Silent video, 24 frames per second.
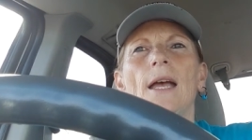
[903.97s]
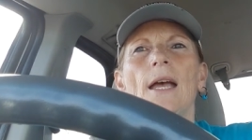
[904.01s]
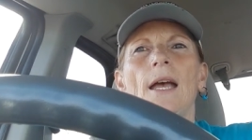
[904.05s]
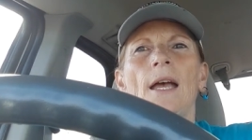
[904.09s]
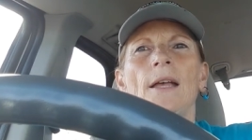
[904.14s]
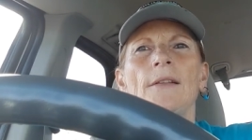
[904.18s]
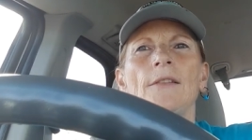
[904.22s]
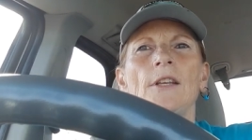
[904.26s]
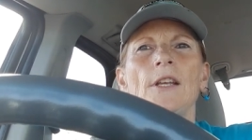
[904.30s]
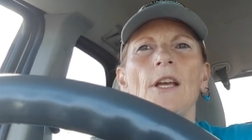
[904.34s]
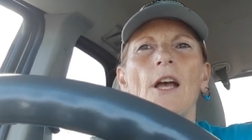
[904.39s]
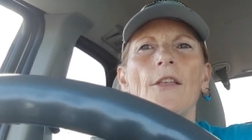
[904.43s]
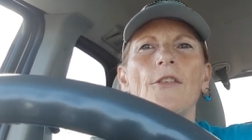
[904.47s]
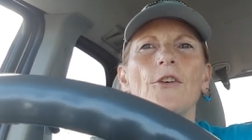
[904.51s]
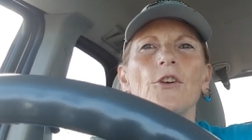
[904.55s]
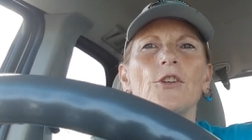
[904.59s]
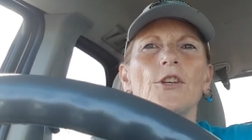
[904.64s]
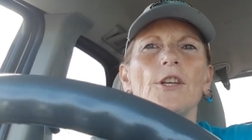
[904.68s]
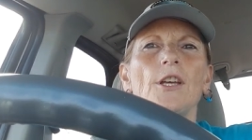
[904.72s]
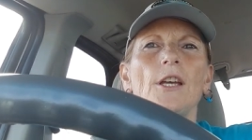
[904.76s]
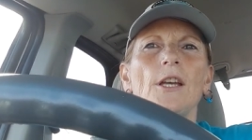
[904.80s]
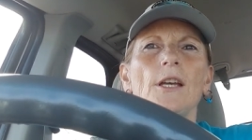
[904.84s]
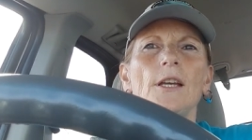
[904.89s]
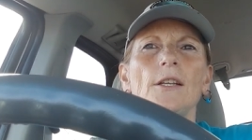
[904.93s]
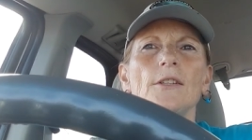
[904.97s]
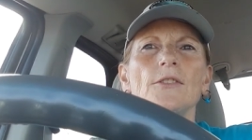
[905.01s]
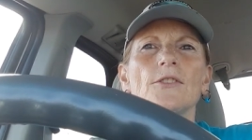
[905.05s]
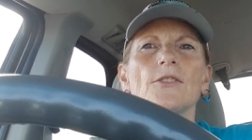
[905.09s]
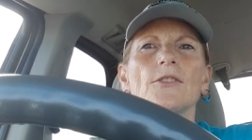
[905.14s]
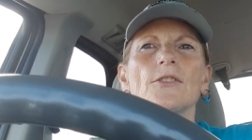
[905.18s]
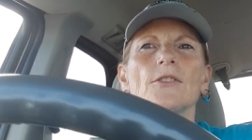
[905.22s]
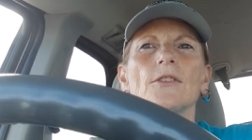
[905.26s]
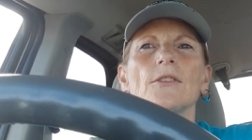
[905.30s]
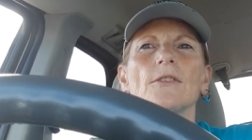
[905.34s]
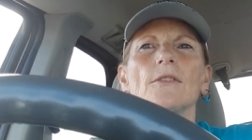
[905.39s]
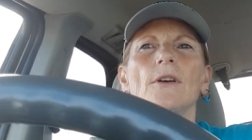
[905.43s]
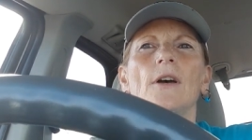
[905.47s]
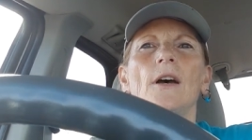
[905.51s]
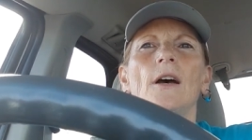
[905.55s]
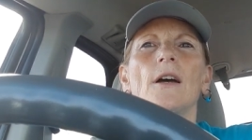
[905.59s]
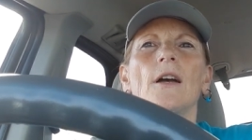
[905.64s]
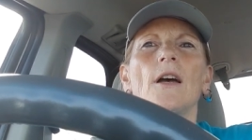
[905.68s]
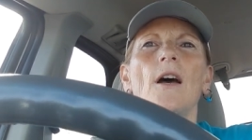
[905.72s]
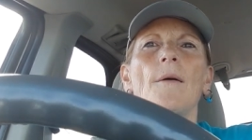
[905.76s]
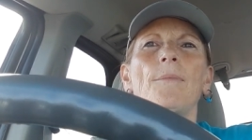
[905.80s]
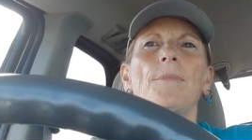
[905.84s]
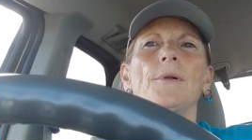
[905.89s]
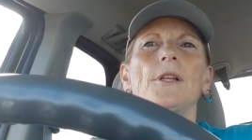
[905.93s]
And the other kids, a
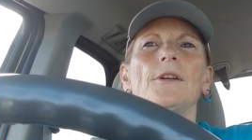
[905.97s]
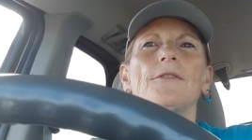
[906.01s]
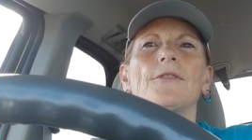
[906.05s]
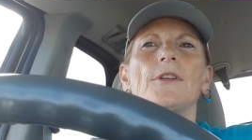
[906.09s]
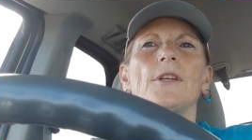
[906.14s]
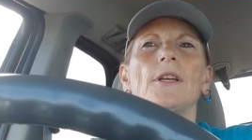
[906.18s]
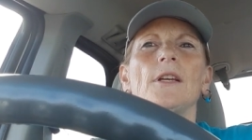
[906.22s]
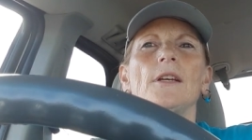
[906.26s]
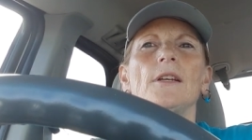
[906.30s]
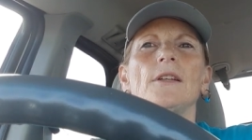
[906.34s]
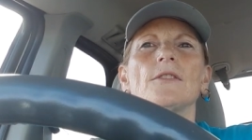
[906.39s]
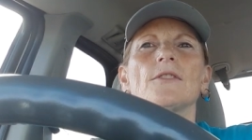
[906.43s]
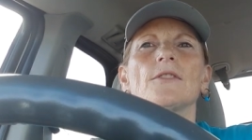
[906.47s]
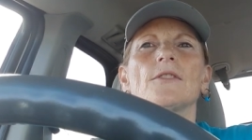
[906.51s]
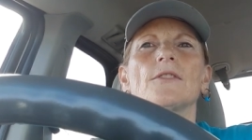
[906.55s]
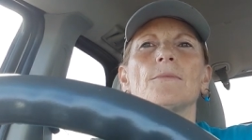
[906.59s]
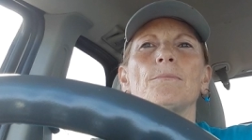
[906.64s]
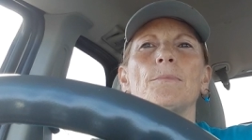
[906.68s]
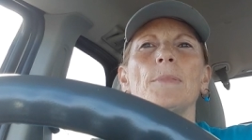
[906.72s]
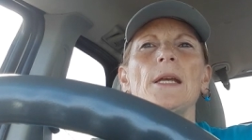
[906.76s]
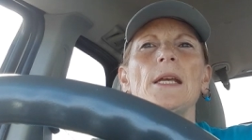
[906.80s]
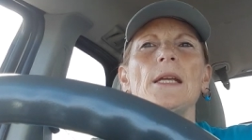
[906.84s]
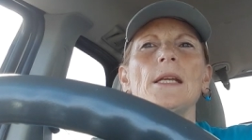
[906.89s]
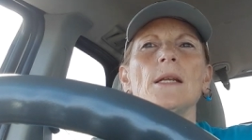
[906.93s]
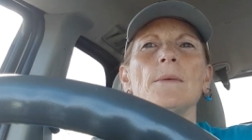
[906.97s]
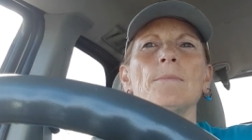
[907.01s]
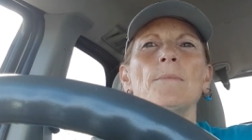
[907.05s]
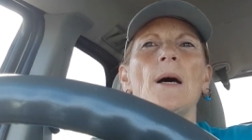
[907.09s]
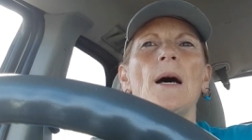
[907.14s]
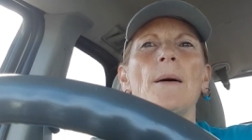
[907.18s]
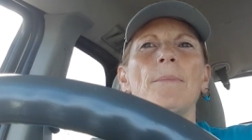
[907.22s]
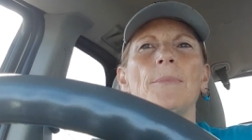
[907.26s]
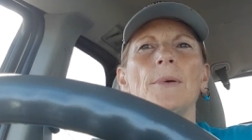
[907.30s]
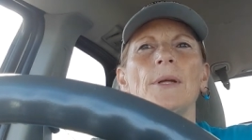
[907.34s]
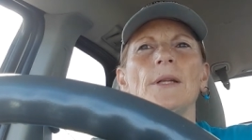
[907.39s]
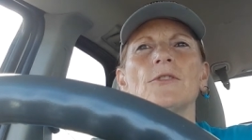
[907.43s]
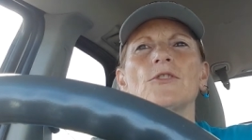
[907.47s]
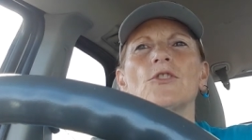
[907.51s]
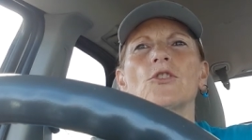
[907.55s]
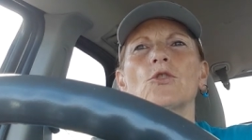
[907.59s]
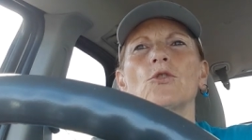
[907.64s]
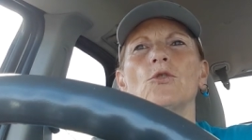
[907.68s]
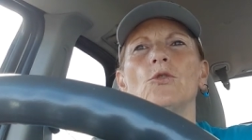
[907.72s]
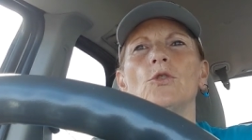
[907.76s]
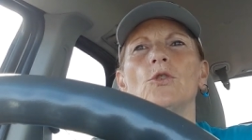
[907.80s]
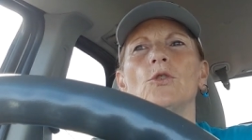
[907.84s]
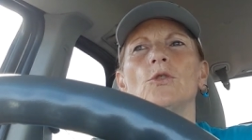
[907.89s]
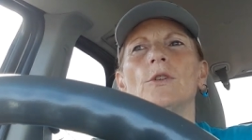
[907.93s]
couple of kids, beat him up at
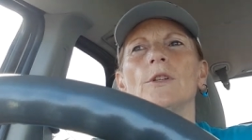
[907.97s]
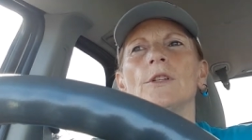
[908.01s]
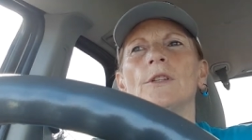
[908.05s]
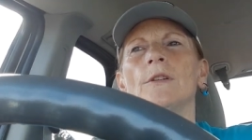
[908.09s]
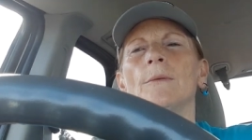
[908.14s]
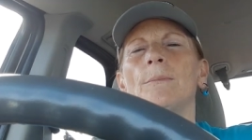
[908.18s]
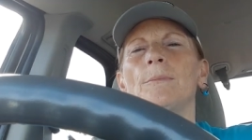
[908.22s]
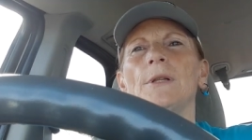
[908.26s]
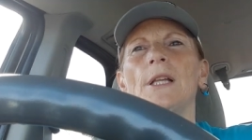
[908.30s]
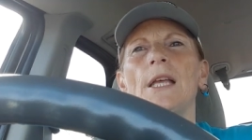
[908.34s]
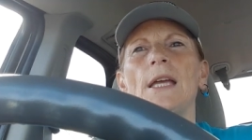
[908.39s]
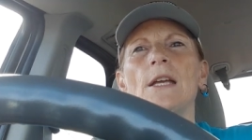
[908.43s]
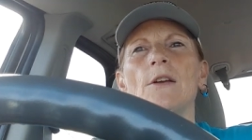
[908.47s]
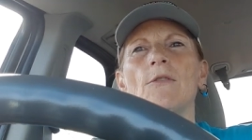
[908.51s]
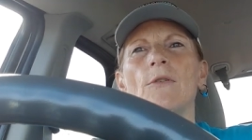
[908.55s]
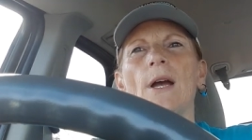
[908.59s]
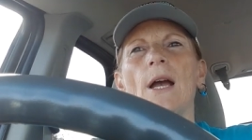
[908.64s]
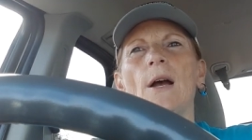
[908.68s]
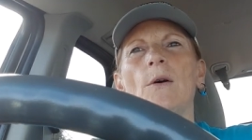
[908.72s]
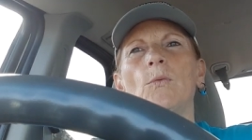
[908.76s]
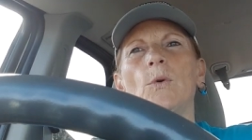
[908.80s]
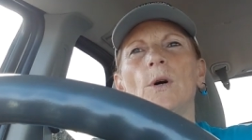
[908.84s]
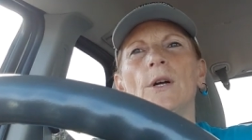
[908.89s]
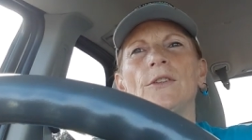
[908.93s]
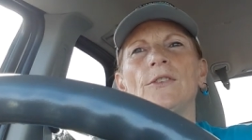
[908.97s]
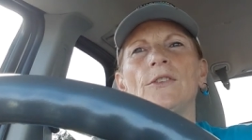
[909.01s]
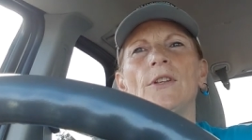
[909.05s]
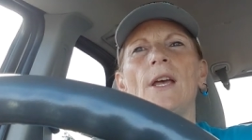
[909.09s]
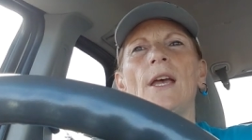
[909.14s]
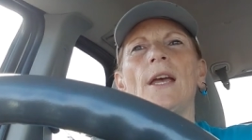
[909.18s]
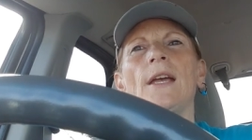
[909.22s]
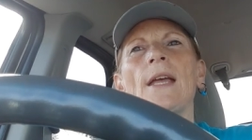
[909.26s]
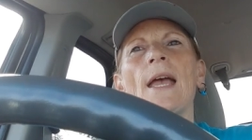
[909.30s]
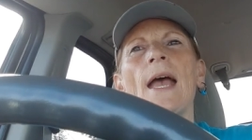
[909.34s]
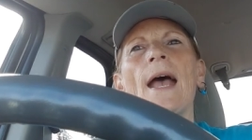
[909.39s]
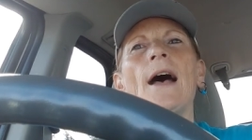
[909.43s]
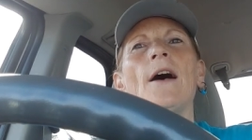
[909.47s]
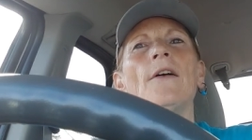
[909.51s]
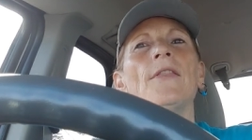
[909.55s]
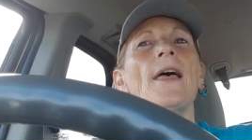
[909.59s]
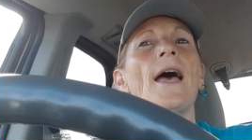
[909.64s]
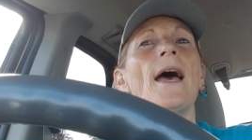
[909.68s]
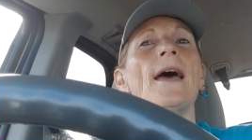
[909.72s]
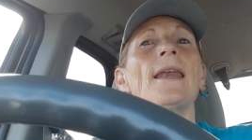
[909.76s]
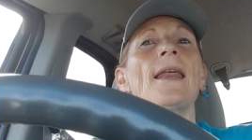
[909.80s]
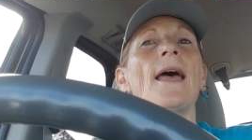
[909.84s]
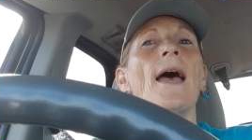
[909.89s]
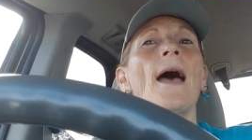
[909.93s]
school in the playground one day. How
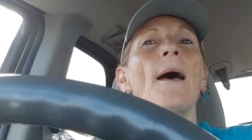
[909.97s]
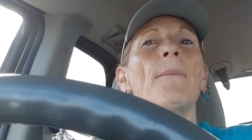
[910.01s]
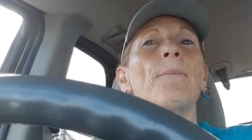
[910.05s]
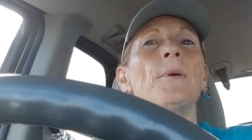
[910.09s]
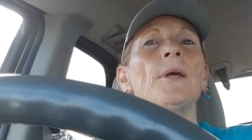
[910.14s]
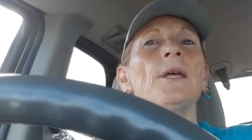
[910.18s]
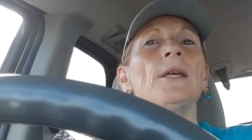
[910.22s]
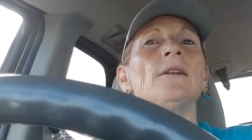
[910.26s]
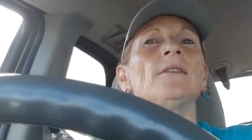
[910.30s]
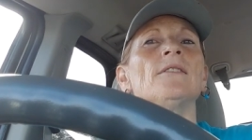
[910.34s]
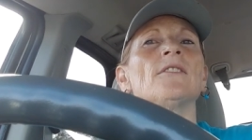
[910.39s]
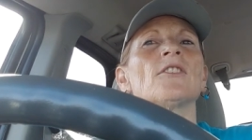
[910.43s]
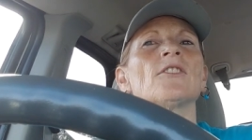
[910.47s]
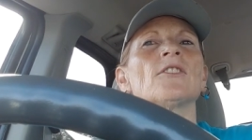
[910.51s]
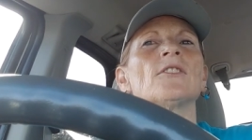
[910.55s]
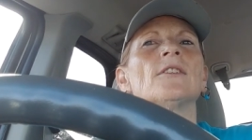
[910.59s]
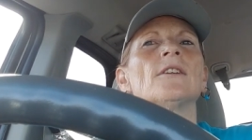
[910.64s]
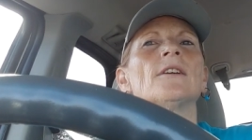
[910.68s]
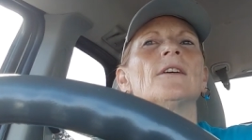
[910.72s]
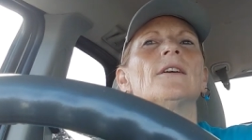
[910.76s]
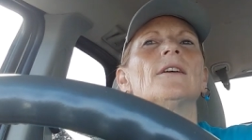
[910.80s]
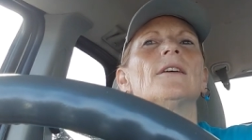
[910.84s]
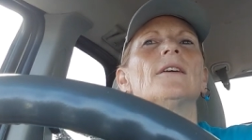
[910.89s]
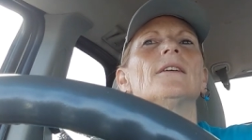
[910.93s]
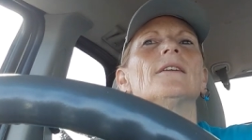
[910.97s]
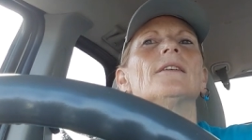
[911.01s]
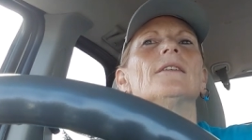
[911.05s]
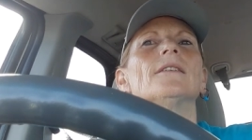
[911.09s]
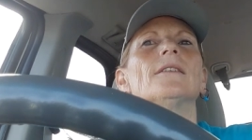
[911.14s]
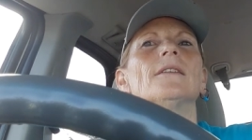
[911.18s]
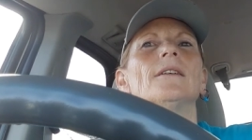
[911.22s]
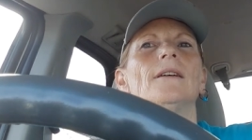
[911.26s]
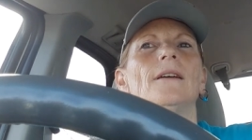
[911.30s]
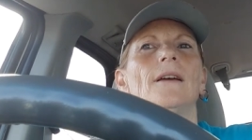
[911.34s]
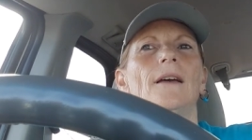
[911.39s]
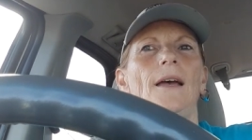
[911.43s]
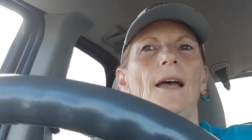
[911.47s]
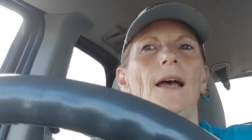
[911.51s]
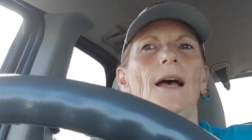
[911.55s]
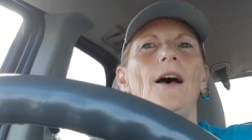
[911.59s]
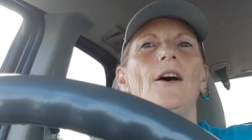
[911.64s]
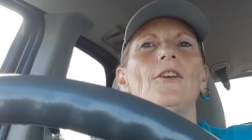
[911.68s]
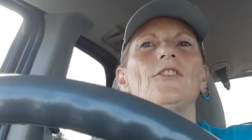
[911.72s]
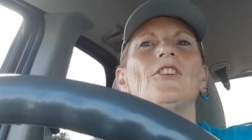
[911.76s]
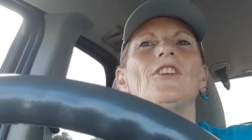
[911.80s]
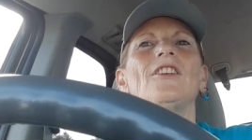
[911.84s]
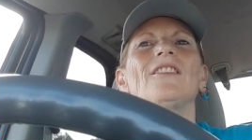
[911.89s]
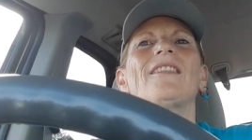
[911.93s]
that happened?
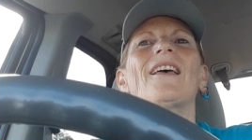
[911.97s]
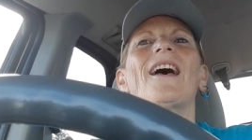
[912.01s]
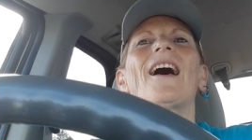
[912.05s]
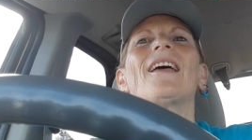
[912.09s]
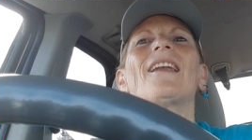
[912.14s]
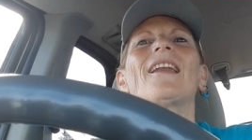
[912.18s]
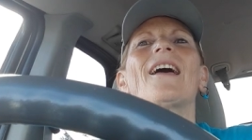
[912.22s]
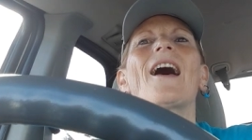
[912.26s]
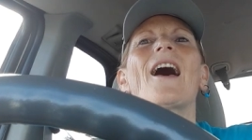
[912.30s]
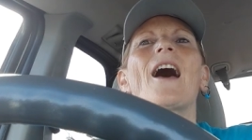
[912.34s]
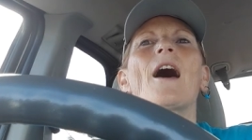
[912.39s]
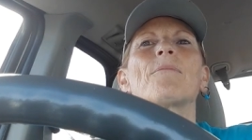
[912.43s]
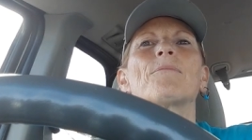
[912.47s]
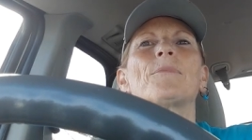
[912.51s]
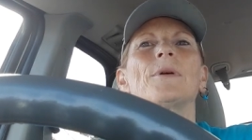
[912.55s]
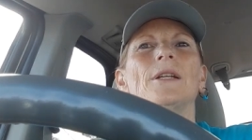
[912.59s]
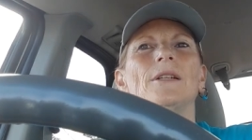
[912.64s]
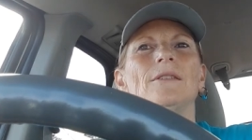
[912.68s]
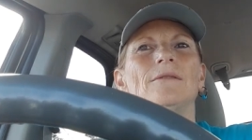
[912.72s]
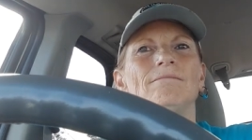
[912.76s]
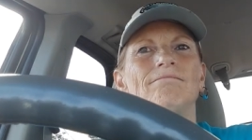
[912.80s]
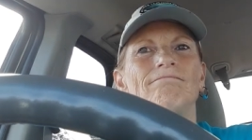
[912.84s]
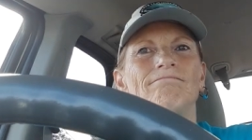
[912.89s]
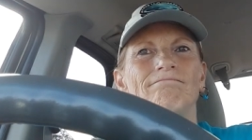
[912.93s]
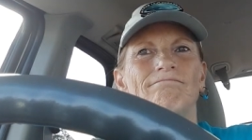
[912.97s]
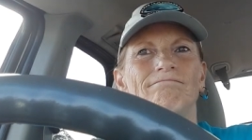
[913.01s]
How did that happen?